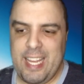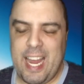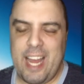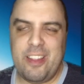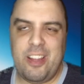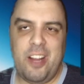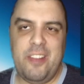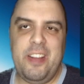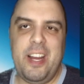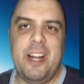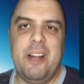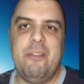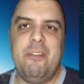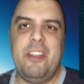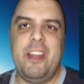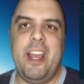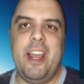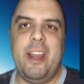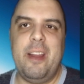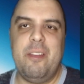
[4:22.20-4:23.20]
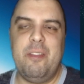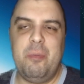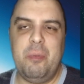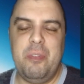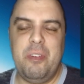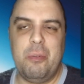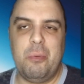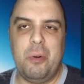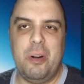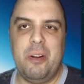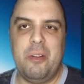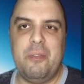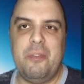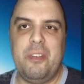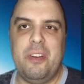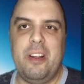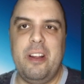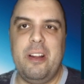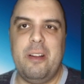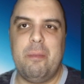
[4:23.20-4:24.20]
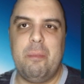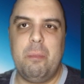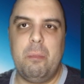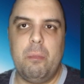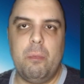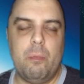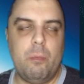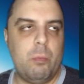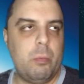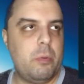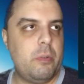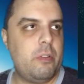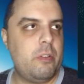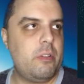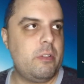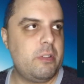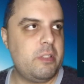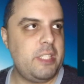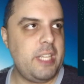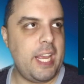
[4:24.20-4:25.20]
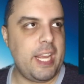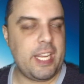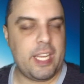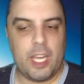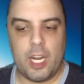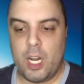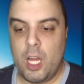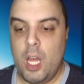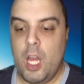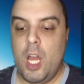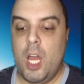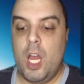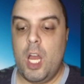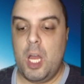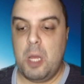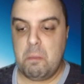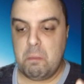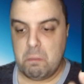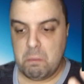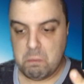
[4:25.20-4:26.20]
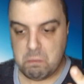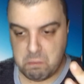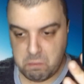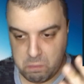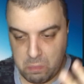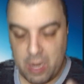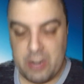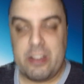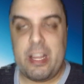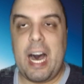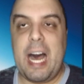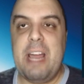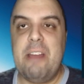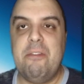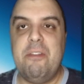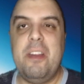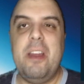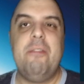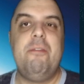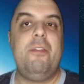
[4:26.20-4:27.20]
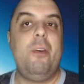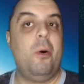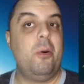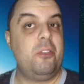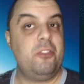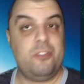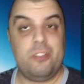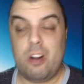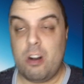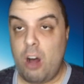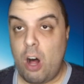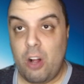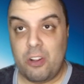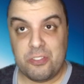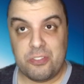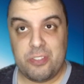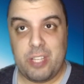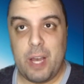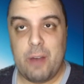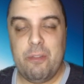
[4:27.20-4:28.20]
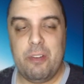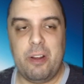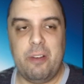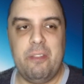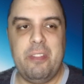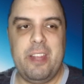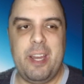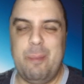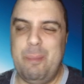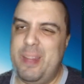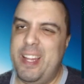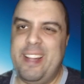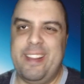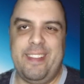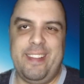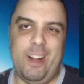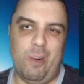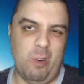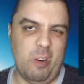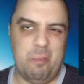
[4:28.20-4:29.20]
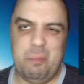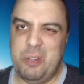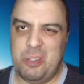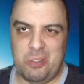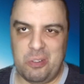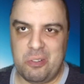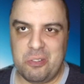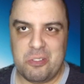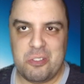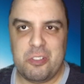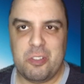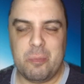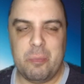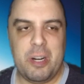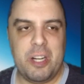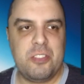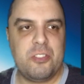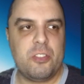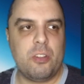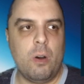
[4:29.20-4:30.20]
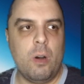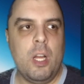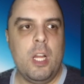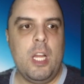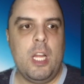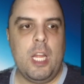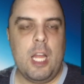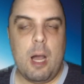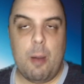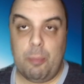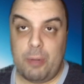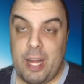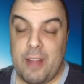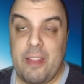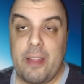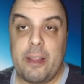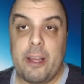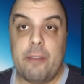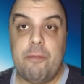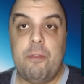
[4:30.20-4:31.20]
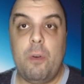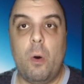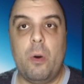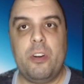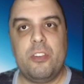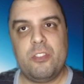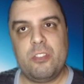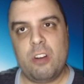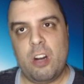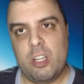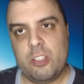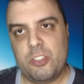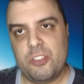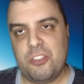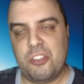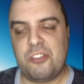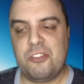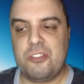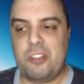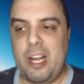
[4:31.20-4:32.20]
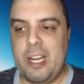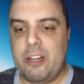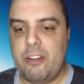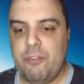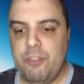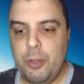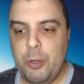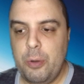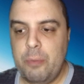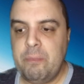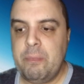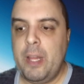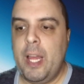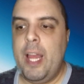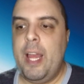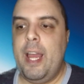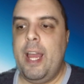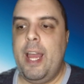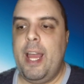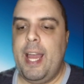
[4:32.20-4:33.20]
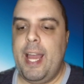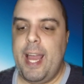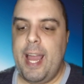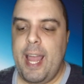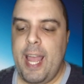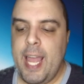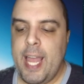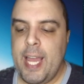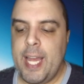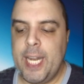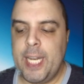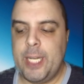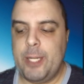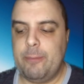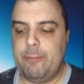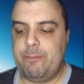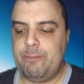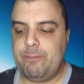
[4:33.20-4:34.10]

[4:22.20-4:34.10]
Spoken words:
I thought that if the movie would have taken a dive in, focused on all 7 of them, then that would have been a little too much. So I'm glad that they focused on just a select few. And